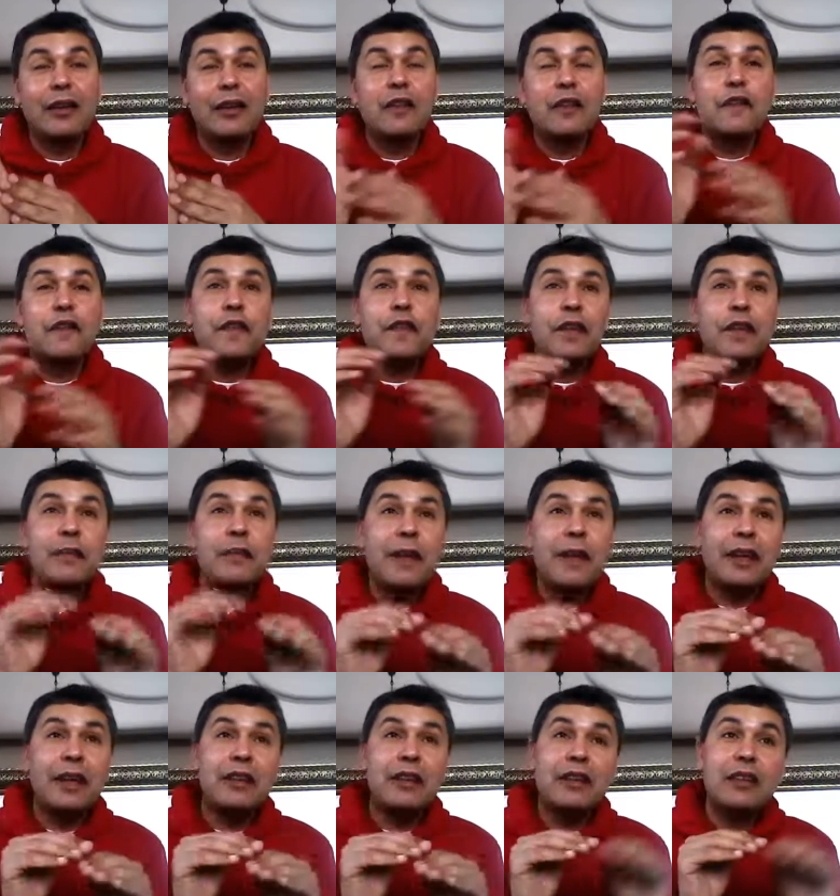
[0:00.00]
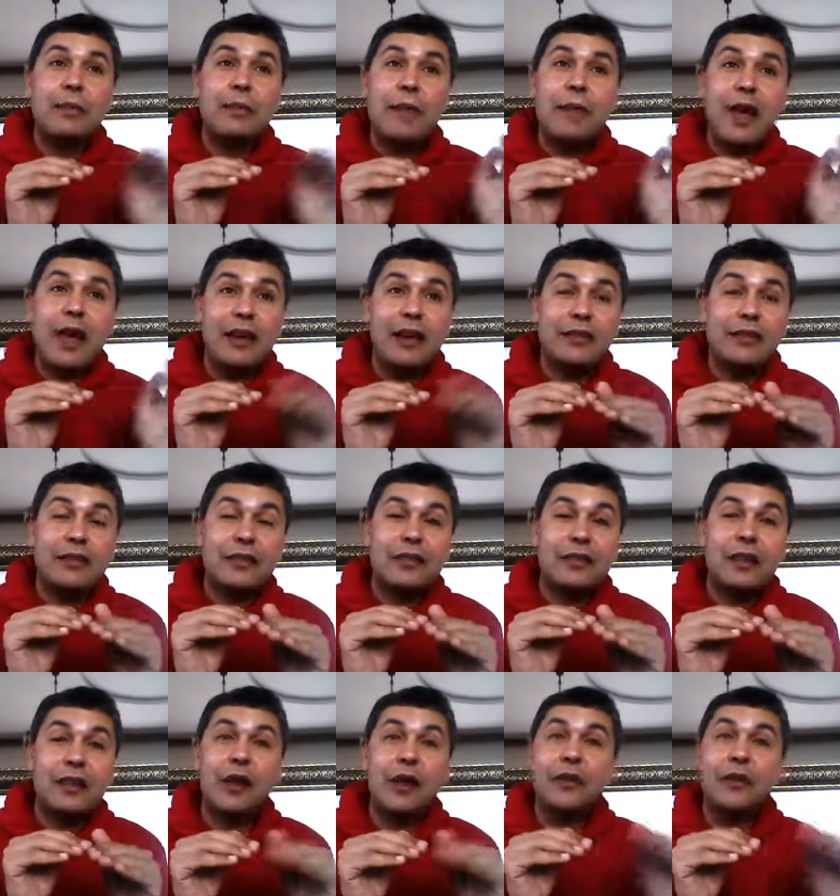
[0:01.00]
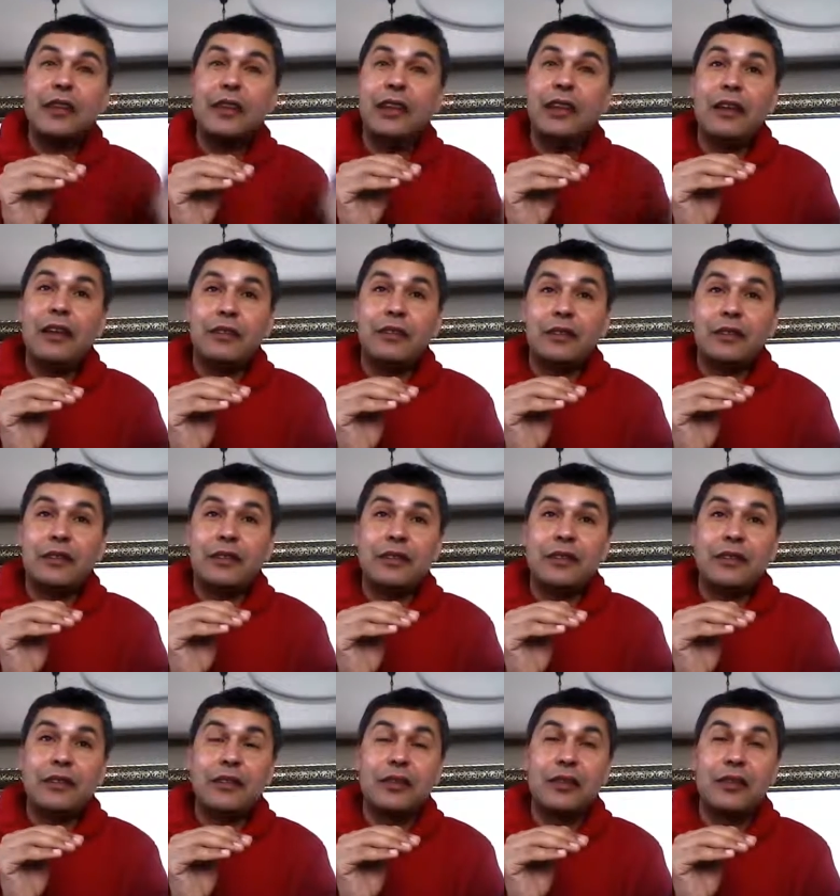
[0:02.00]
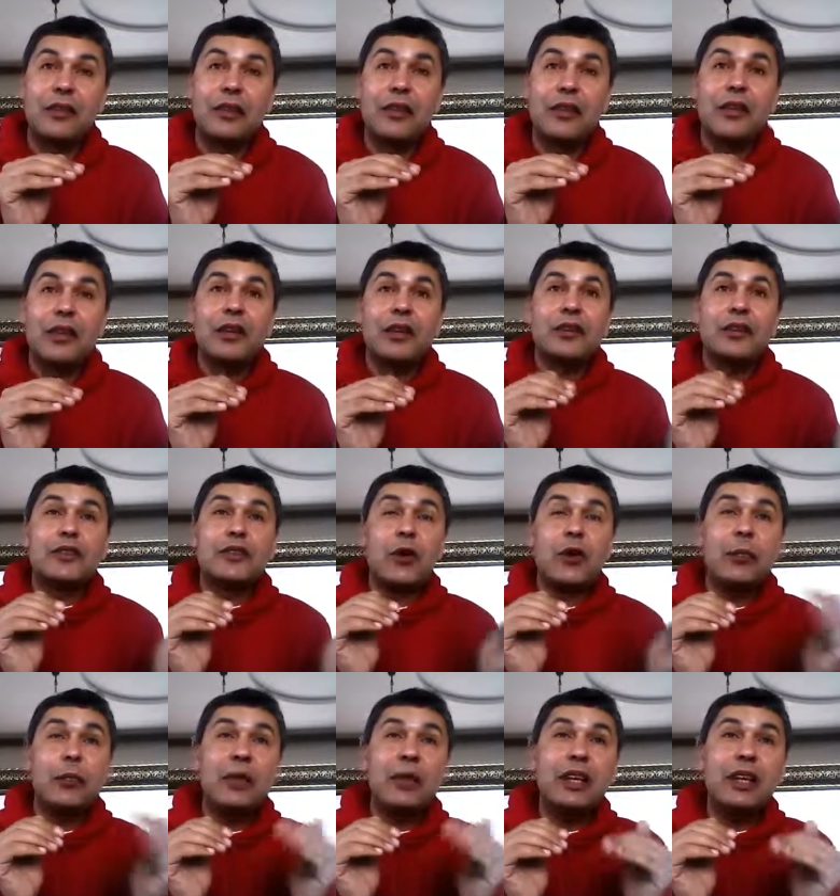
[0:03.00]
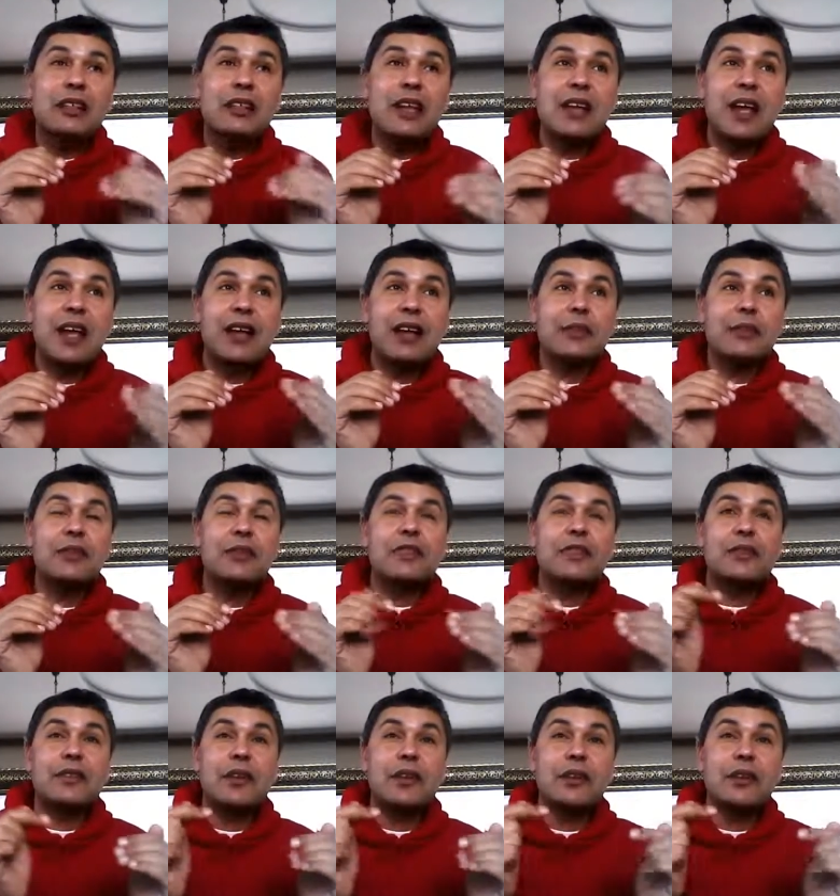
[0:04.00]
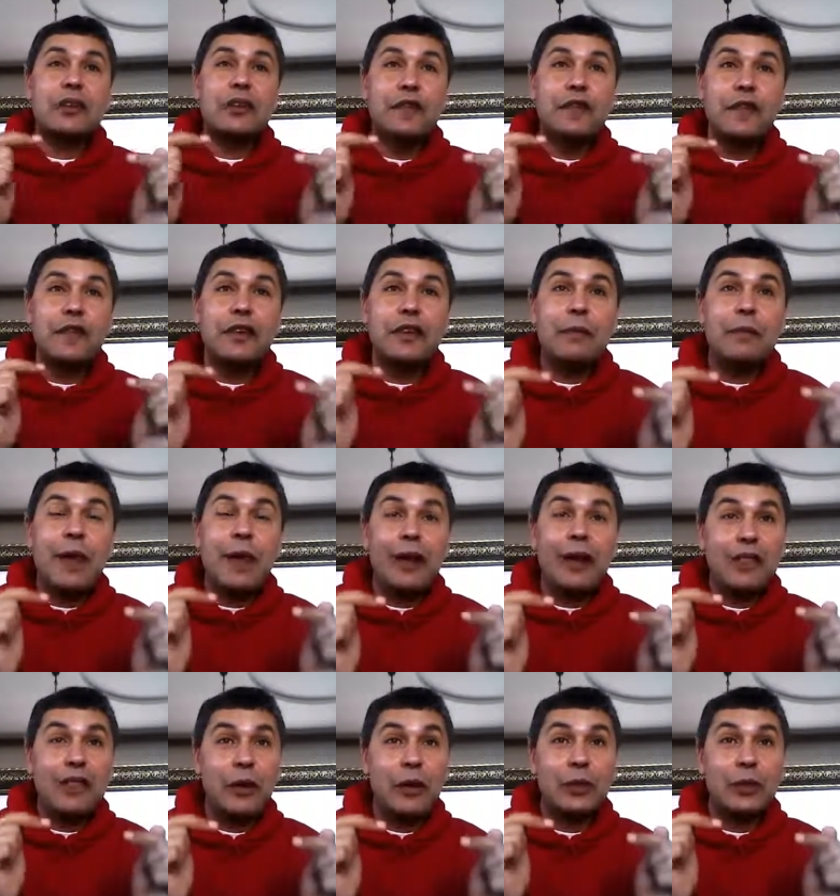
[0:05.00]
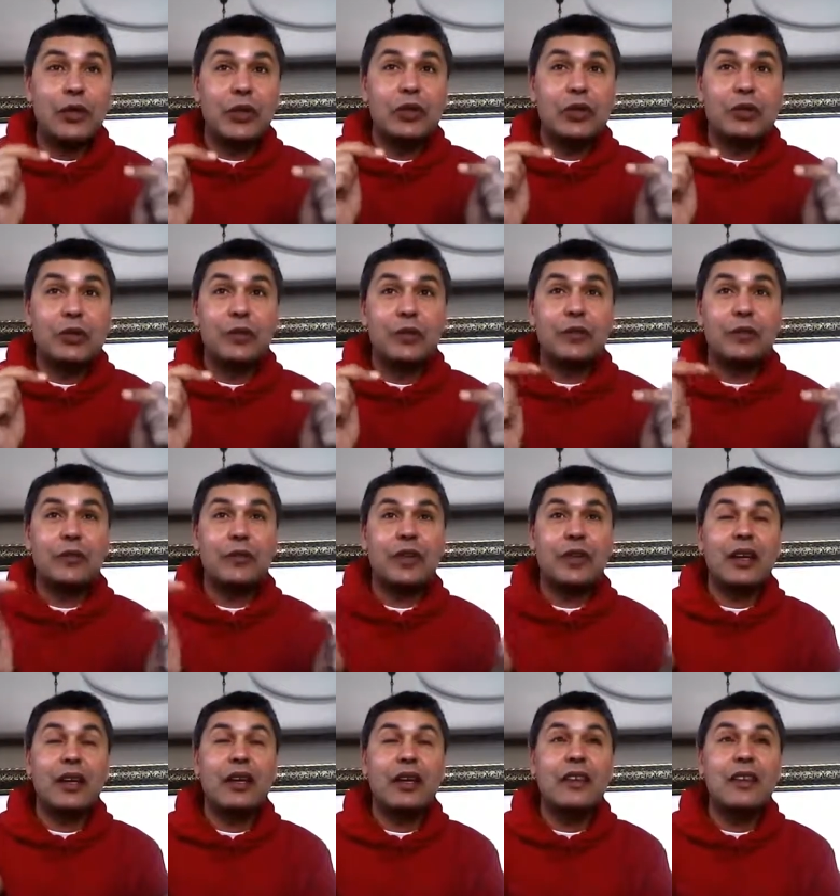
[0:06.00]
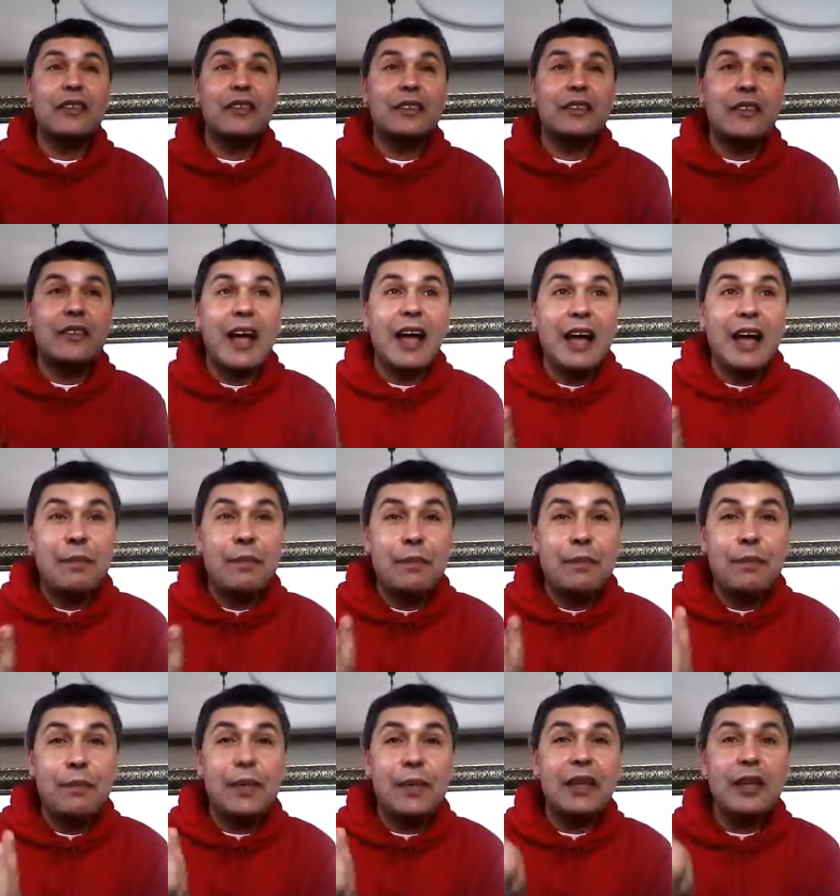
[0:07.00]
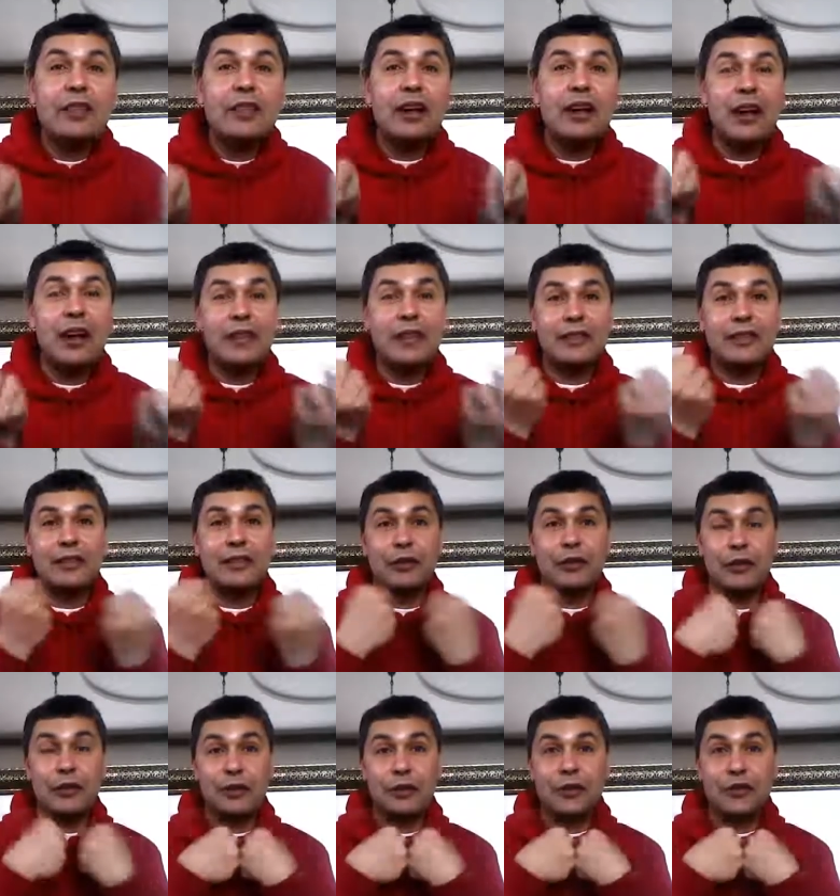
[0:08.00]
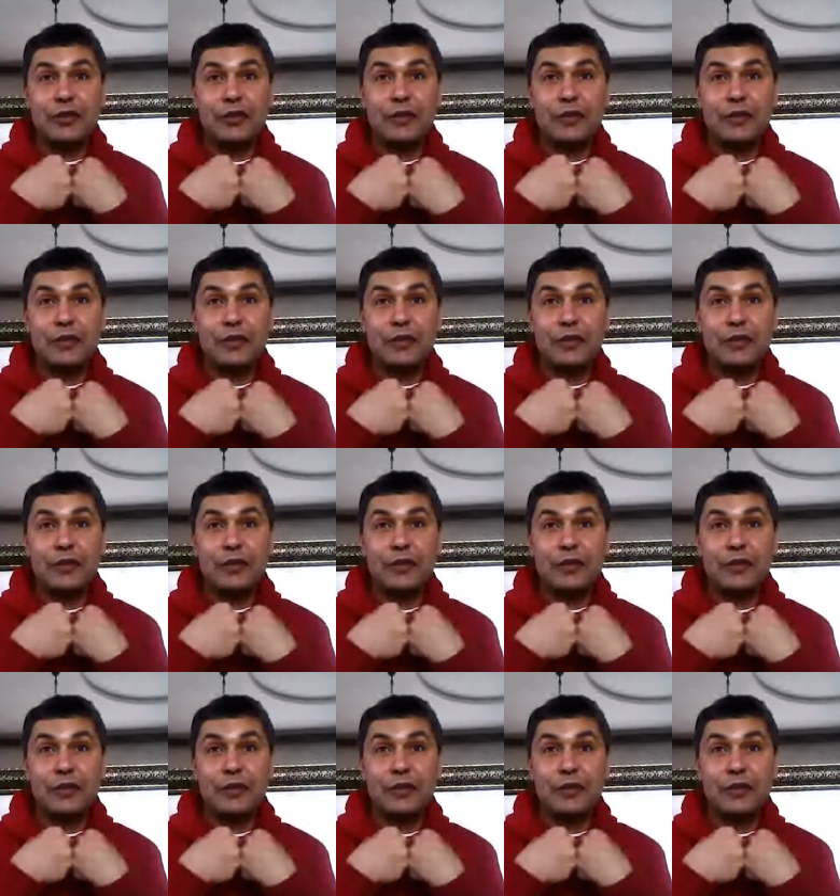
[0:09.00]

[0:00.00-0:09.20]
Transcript: Feedback, it depends on the level. So many times the feedback that we do is I pick their answers,